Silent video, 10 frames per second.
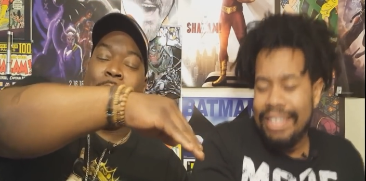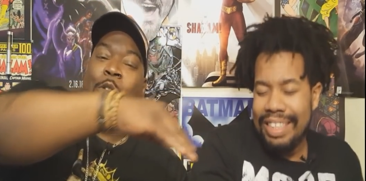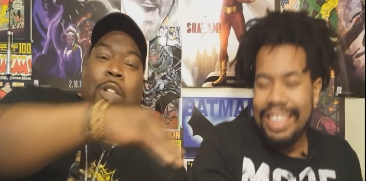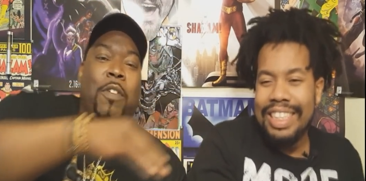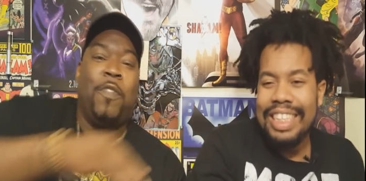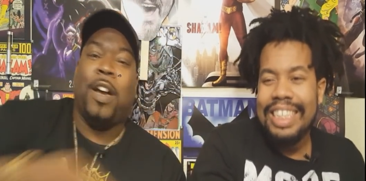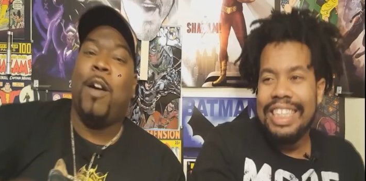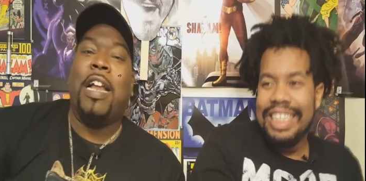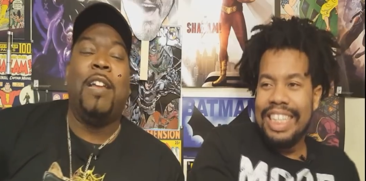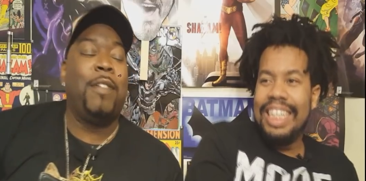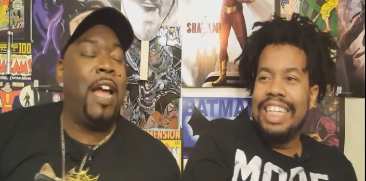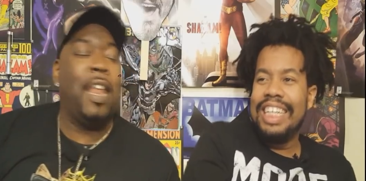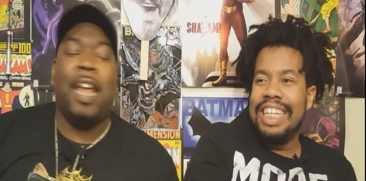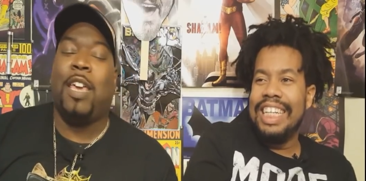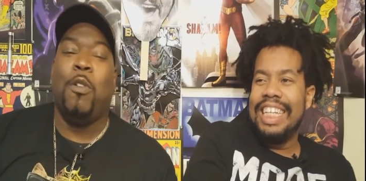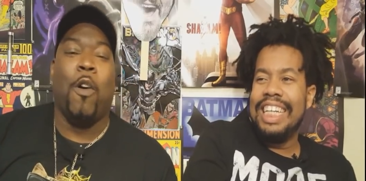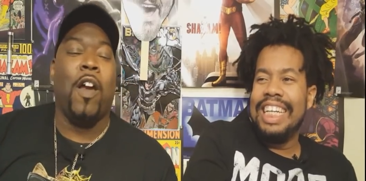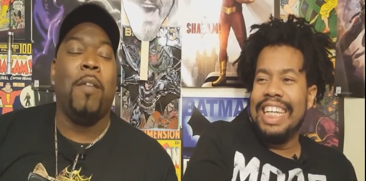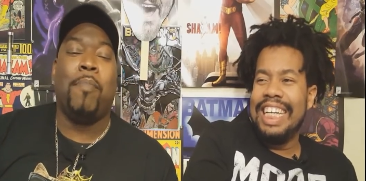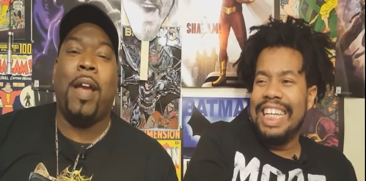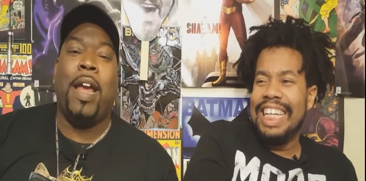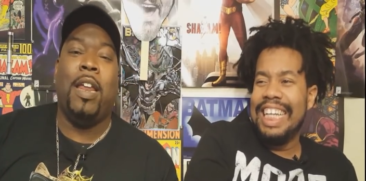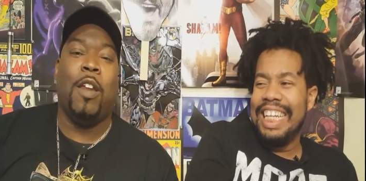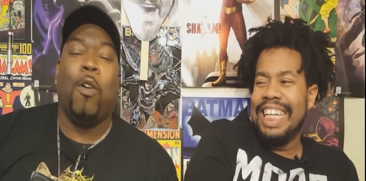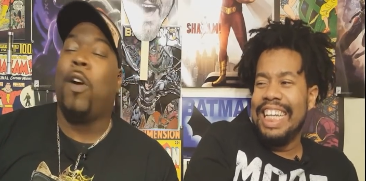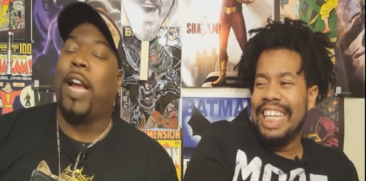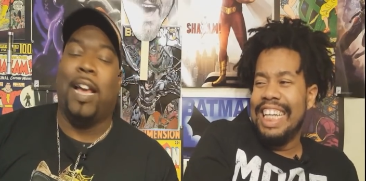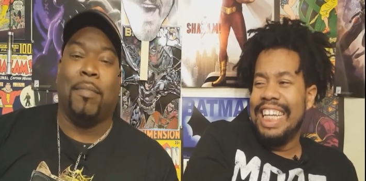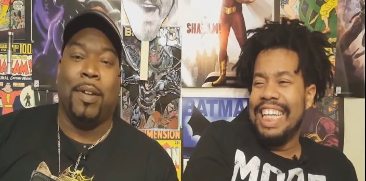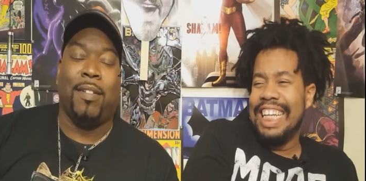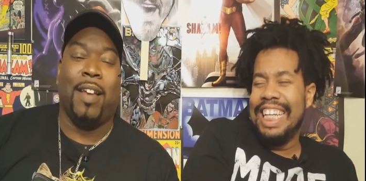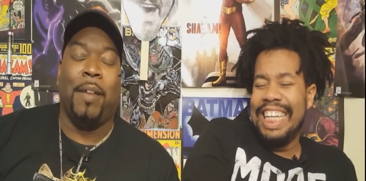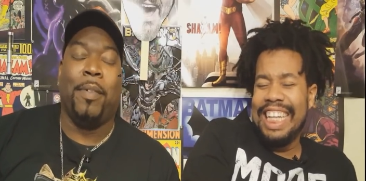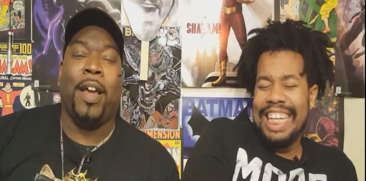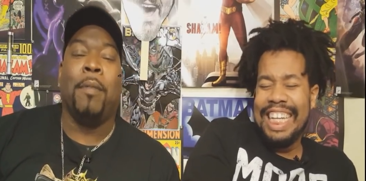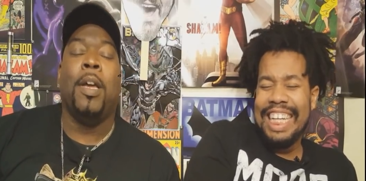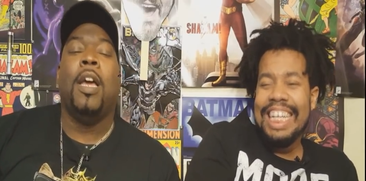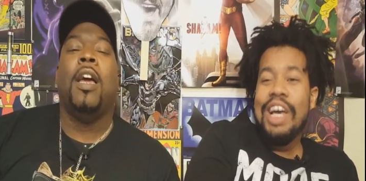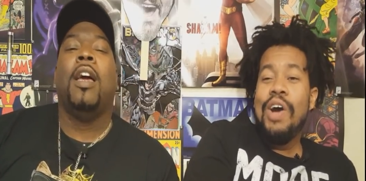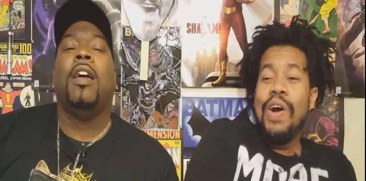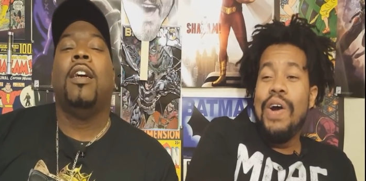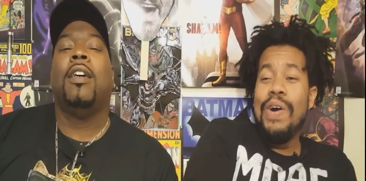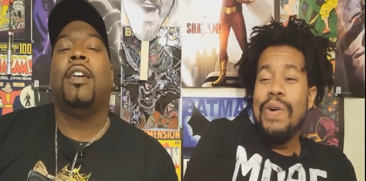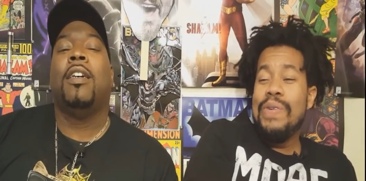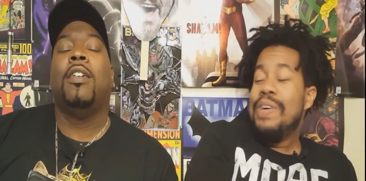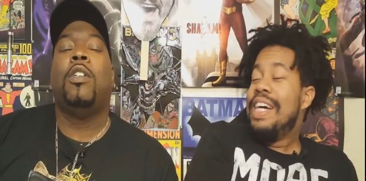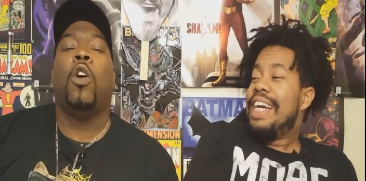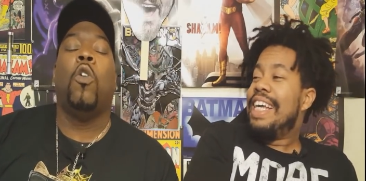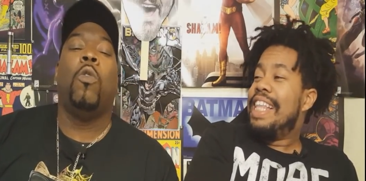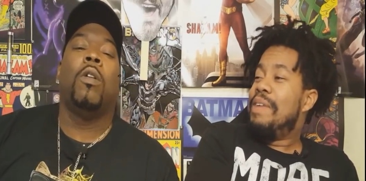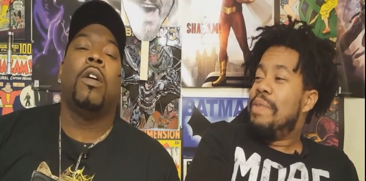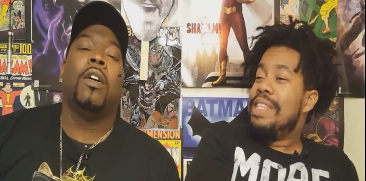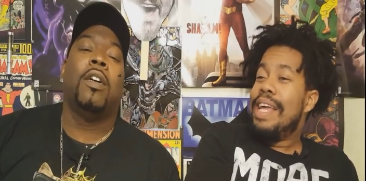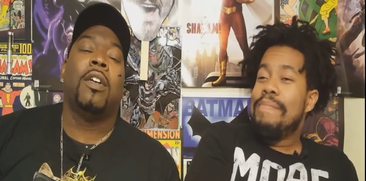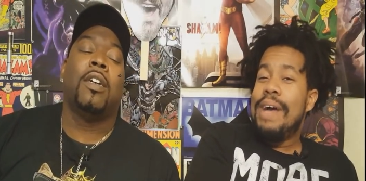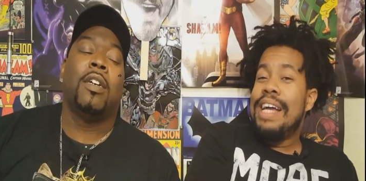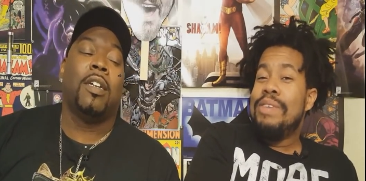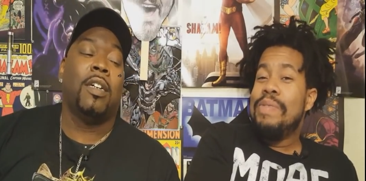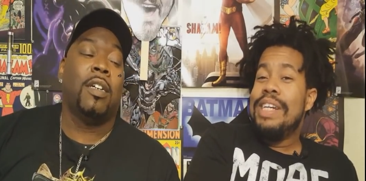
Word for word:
Speaker 1: What the fuck? Why you sound like you are in pain and orgasm at the same time?
Speaker 2: Oh, so Is that, wasn't that Michael?